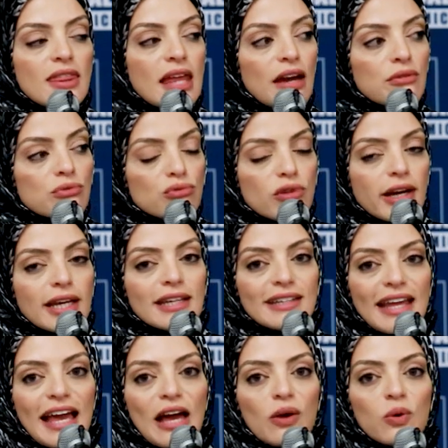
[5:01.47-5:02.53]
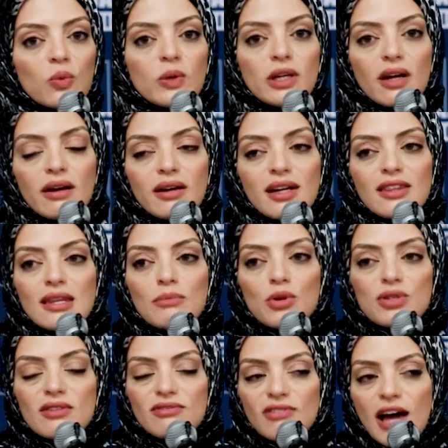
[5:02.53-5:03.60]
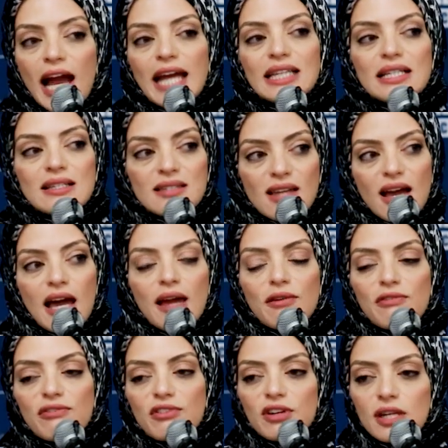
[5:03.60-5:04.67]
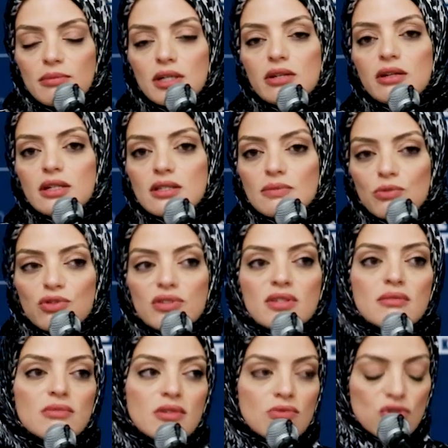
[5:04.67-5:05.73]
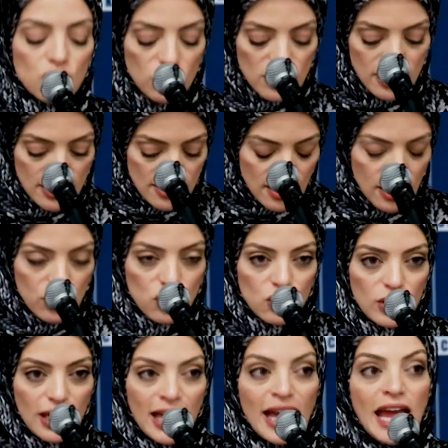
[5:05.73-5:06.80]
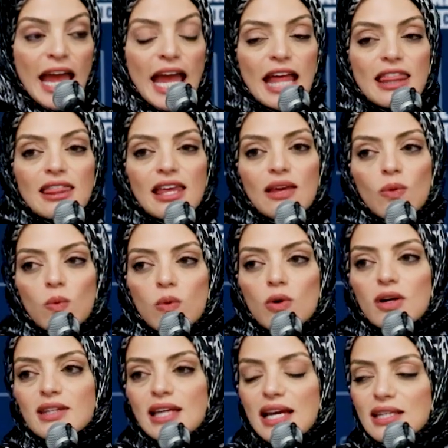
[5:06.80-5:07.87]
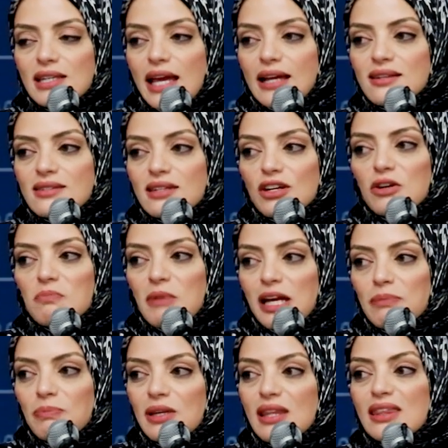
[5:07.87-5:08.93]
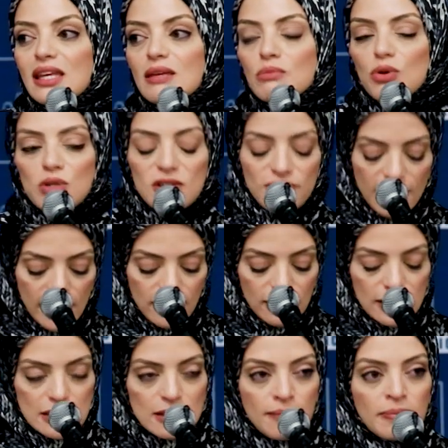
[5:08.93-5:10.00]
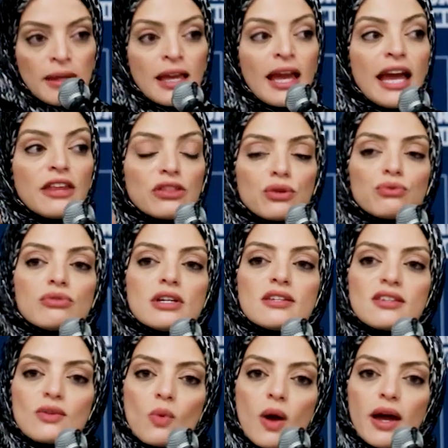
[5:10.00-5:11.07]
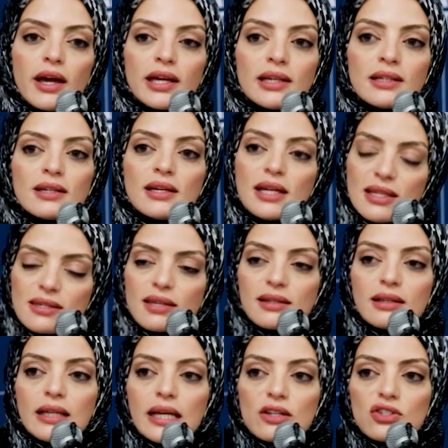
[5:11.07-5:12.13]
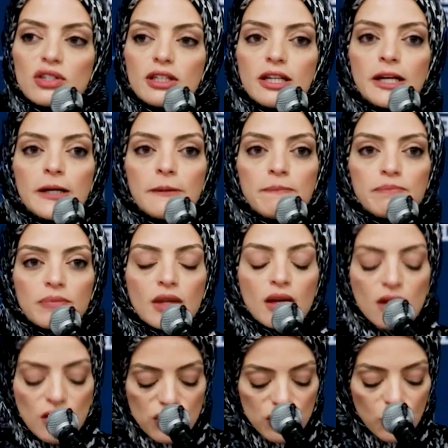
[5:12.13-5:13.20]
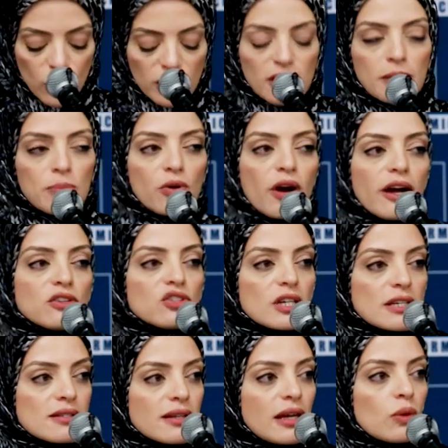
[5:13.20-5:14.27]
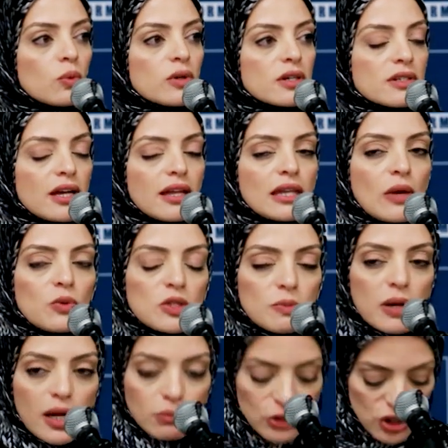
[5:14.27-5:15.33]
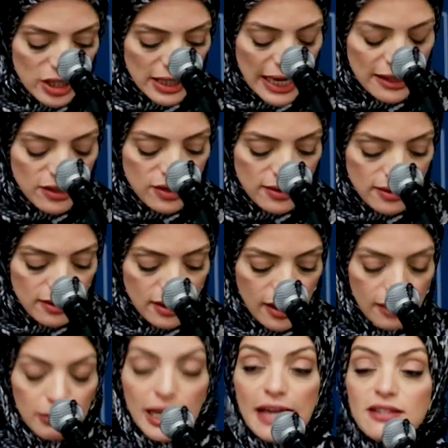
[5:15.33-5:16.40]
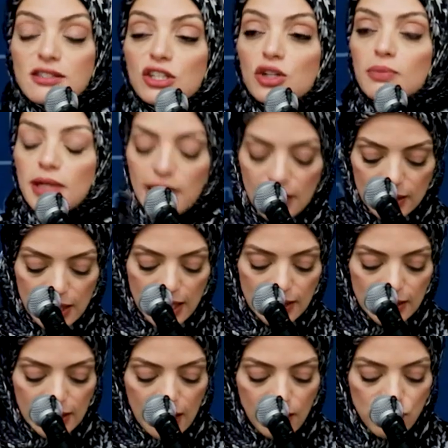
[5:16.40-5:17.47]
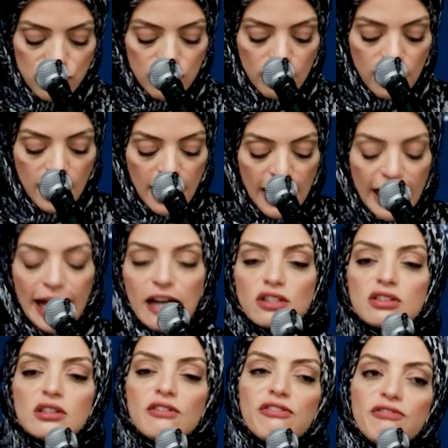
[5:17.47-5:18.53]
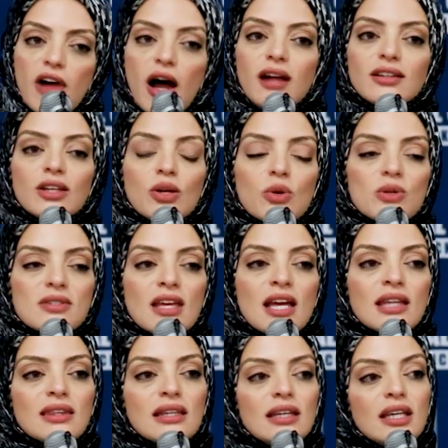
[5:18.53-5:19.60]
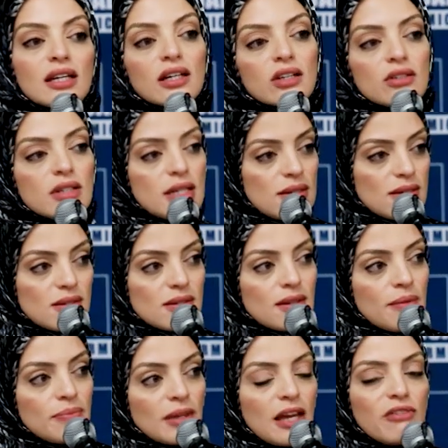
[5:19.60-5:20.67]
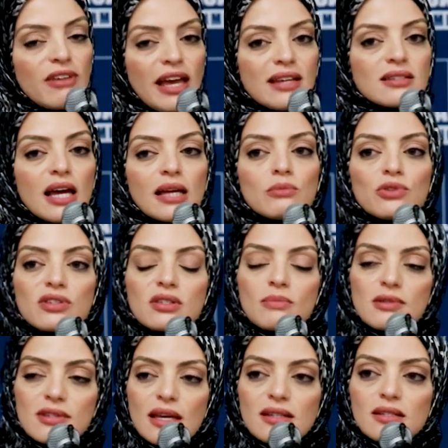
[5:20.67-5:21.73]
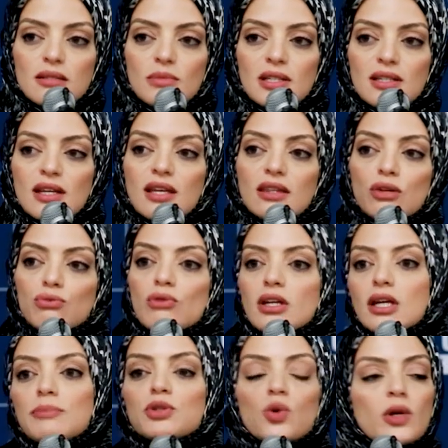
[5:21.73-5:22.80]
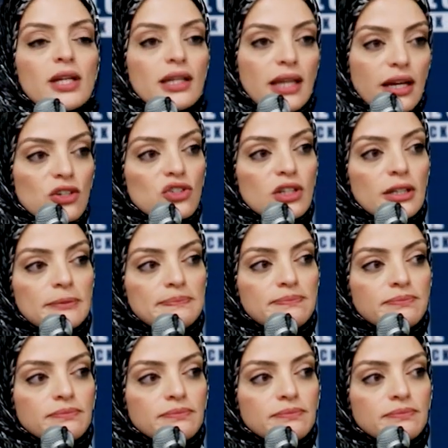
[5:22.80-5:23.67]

That right now we are in the most violent time for immigrants, Muslims, and Jews in this country. And they warn that next year might be the most violent. And the reason why, it's an election year. So one of the projects that I worked on that was published last year by the Atlantic Council actually follows the increase of anti-Muslim sentiment in the run-up to an election.